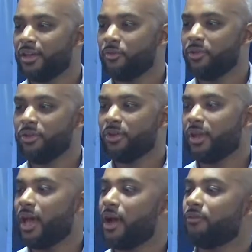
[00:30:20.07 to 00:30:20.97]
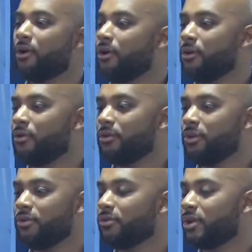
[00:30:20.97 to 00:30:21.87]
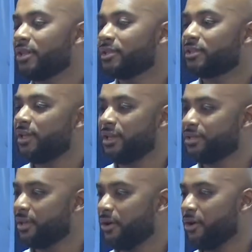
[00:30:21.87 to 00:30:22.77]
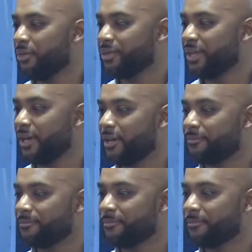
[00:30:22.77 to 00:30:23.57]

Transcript: you didn't have a whole, you, you couldn't see each other all the time.